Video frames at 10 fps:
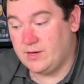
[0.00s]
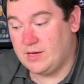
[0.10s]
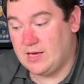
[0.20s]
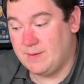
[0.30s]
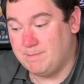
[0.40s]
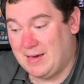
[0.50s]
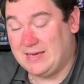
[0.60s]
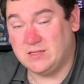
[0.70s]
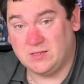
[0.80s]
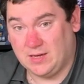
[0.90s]

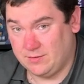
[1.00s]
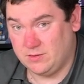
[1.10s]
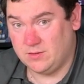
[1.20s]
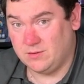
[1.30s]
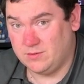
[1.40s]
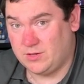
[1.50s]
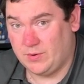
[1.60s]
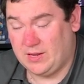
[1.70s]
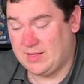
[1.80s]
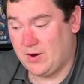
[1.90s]
makes sense
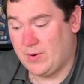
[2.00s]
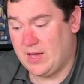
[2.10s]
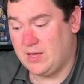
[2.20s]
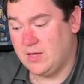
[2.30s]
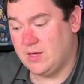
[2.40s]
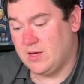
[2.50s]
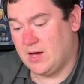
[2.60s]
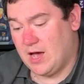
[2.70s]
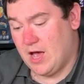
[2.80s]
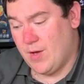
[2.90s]
doing it that way.
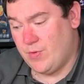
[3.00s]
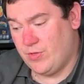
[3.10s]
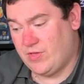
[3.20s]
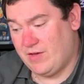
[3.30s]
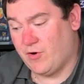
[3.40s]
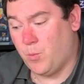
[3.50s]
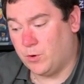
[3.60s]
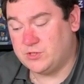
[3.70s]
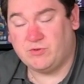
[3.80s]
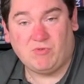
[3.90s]
And if I
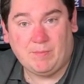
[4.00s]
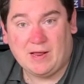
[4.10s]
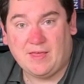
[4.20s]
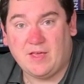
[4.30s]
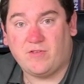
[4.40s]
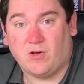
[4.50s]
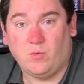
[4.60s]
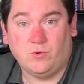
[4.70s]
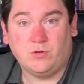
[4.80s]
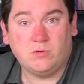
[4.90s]
was to replay this, I
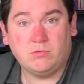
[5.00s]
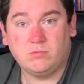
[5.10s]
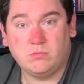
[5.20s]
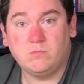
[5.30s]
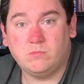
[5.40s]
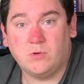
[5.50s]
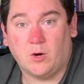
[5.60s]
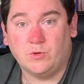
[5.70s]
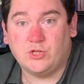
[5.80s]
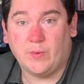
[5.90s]
would
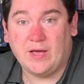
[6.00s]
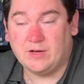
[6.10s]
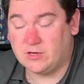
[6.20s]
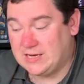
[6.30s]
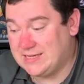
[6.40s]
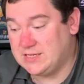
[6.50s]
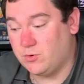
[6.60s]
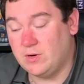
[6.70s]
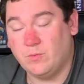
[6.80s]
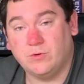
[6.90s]
do it, and I'd hit it
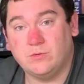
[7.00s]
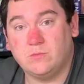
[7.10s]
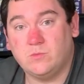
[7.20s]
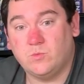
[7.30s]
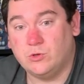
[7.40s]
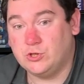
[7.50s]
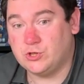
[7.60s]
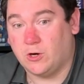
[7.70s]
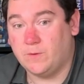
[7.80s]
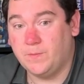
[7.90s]
all in one
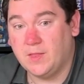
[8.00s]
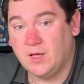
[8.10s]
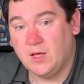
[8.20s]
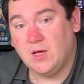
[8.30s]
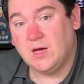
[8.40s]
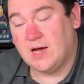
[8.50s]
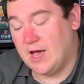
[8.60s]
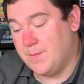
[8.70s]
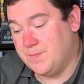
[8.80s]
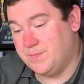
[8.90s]
shot.
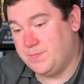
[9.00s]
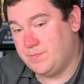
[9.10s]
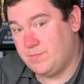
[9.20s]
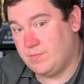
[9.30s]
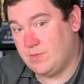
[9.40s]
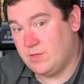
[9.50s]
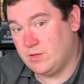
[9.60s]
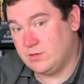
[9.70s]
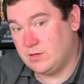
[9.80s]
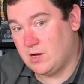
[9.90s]

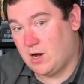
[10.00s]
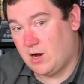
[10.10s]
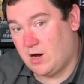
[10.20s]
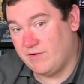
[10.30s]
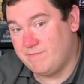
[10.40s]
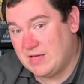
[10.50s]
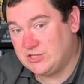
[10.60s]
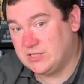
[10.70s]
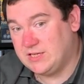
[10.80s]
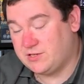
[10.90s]
I've
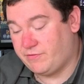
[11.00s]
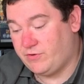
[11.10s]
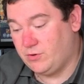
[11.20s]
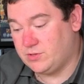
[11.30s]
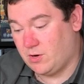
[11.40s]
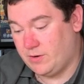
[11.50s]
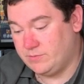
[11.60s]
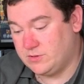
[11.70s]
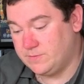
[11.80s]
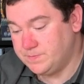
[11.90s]
mentioned this a few
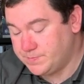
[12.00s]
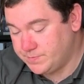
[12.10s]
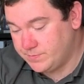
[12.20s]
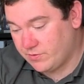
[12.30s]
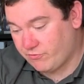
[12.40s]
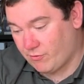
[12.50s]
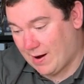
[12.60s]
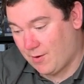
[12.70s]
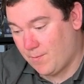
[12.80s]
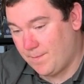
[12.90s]
times
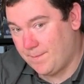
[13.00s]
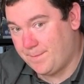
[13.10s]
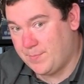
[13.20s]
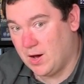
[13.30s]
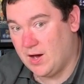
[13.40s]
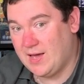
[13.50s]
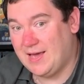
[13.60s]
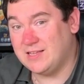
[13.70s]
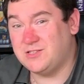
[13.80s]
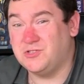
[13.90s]
throughout, but
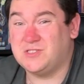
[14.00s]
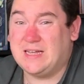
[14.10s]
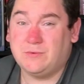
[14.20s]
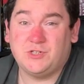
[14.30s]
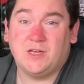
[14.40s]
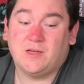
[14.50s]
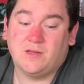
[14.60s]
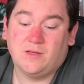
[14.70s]
it's nostalgic.